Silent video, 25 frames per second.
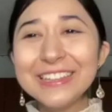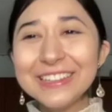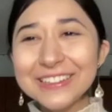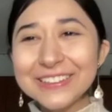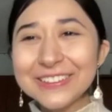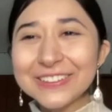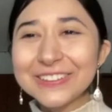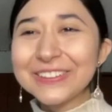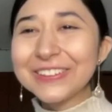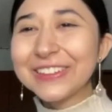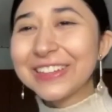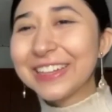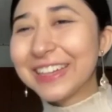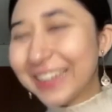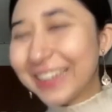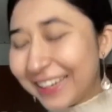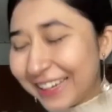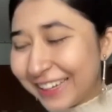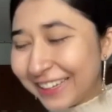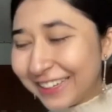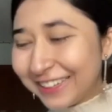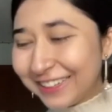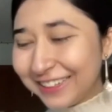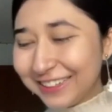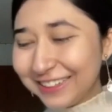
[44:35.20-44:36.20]
you.
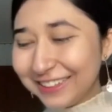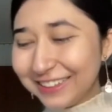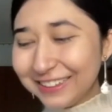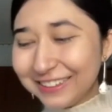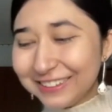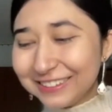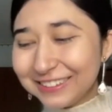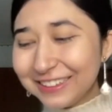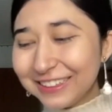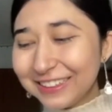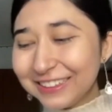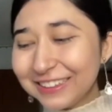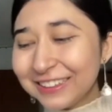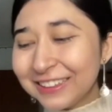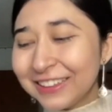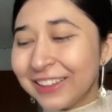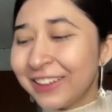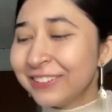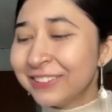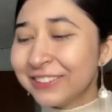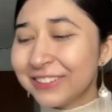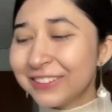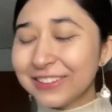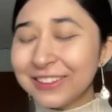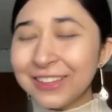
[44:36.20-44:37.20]
And
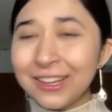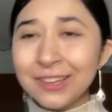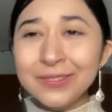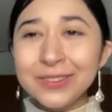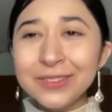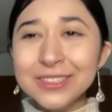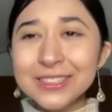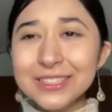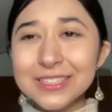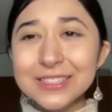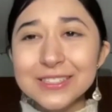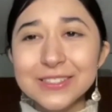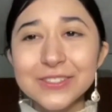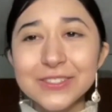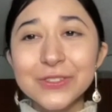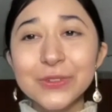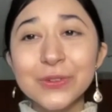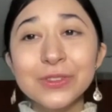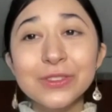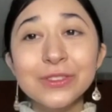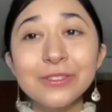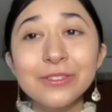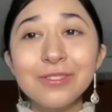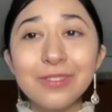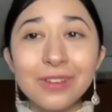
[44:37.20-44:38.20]
then that brings us to
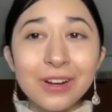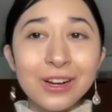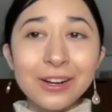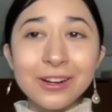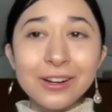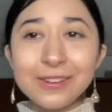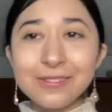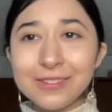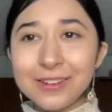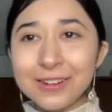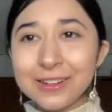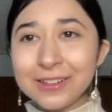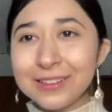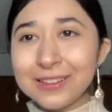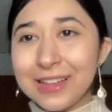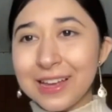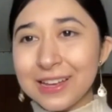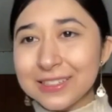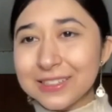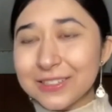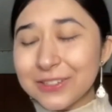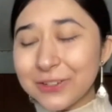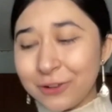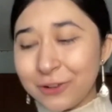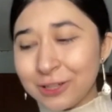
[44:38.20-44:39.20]
the very, very
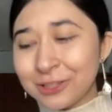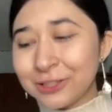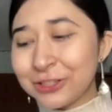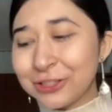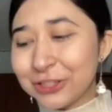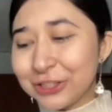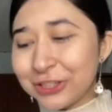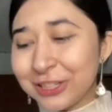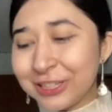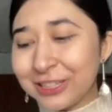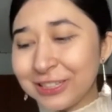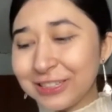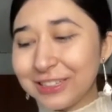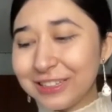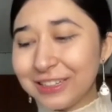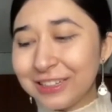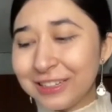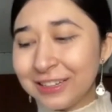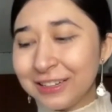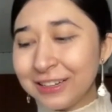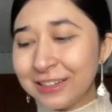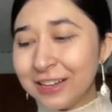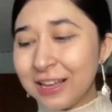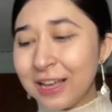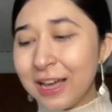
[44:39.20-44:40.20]
last question.
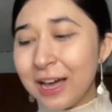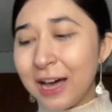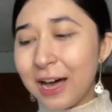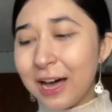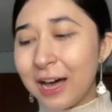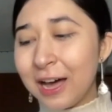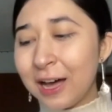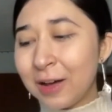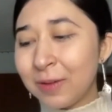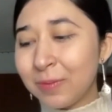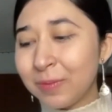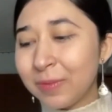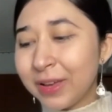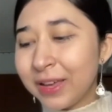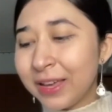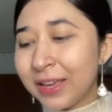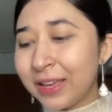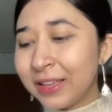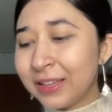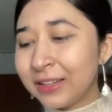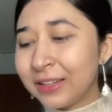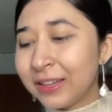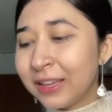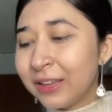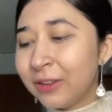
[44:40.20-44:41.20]

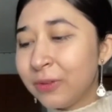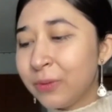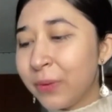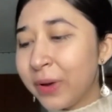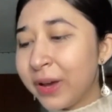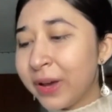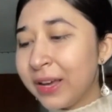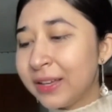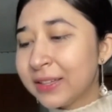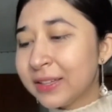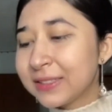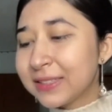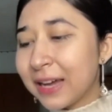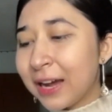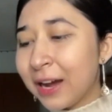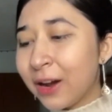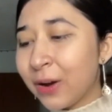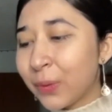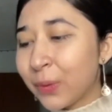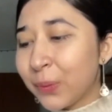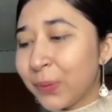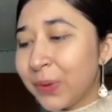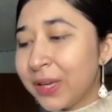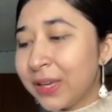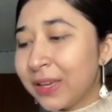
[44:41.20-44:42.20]
In ways how
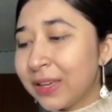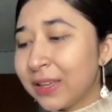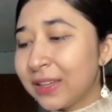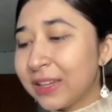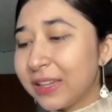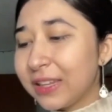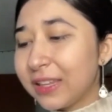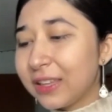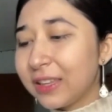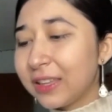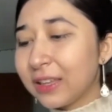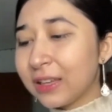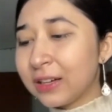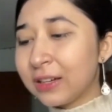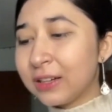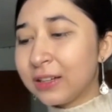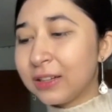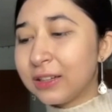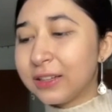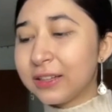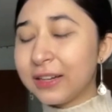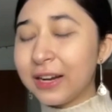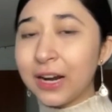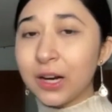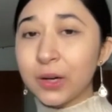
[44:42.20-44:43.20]
we can heal
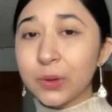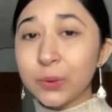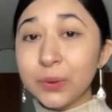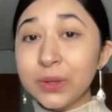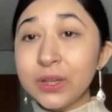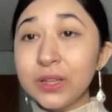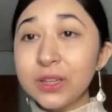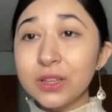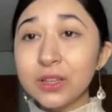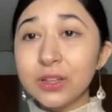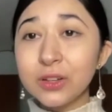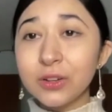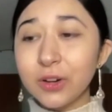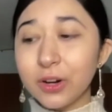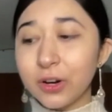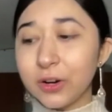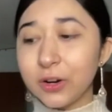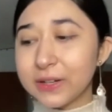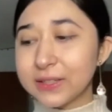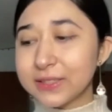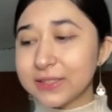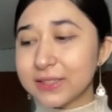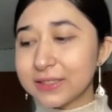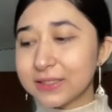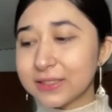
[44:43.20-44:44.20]
and how we can grow
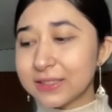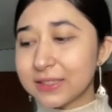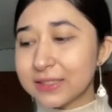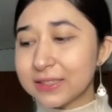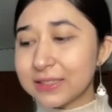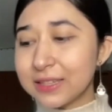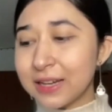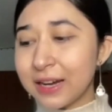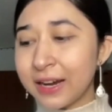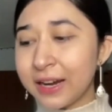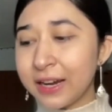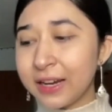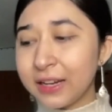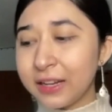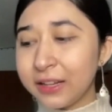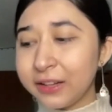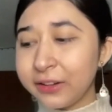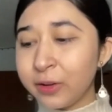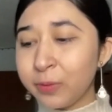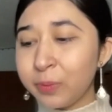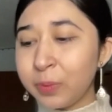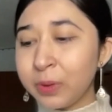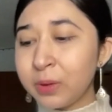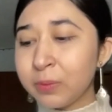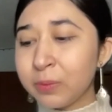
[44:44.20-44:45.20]
as a society
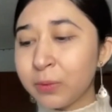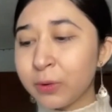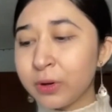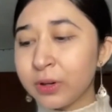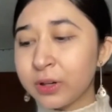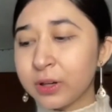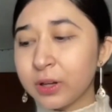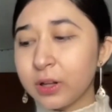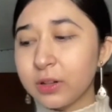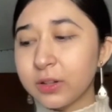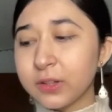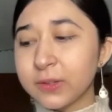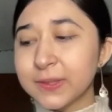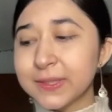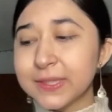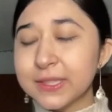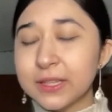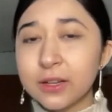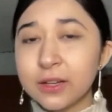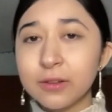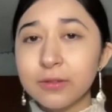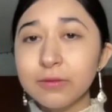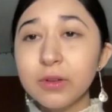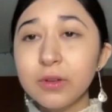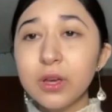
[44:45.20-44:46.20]
to be more
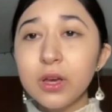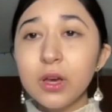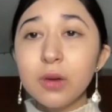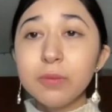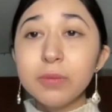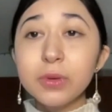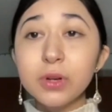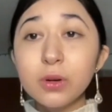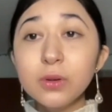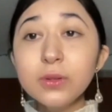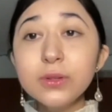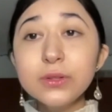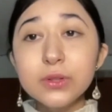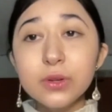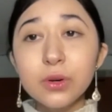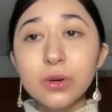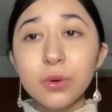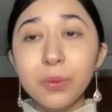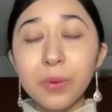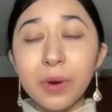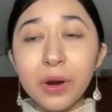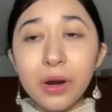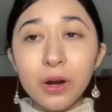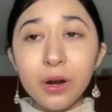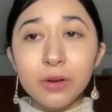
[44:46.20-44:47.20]
inclusive, but also
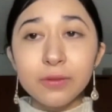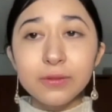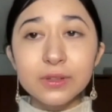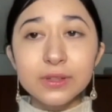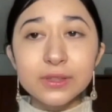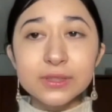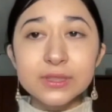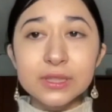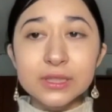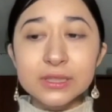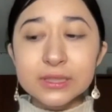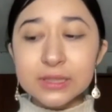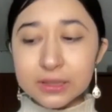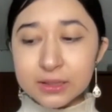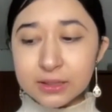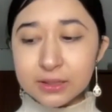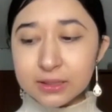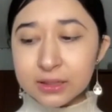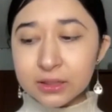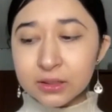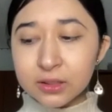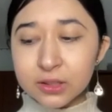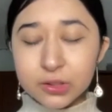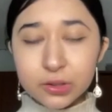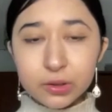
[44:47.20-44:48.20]
aware of these
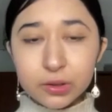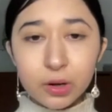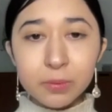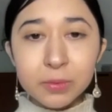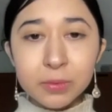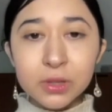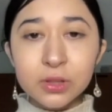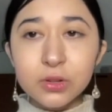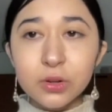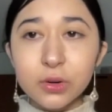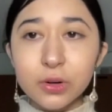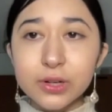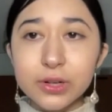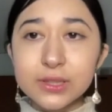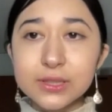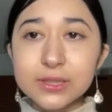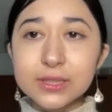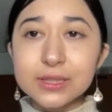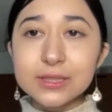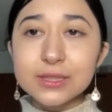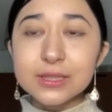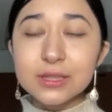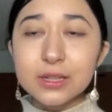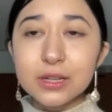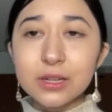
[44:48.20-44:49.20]
existing discriminatory
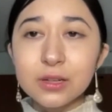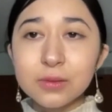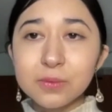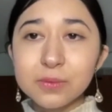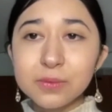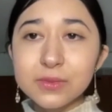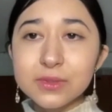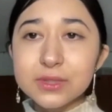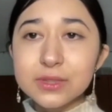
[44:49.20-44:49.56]
systems.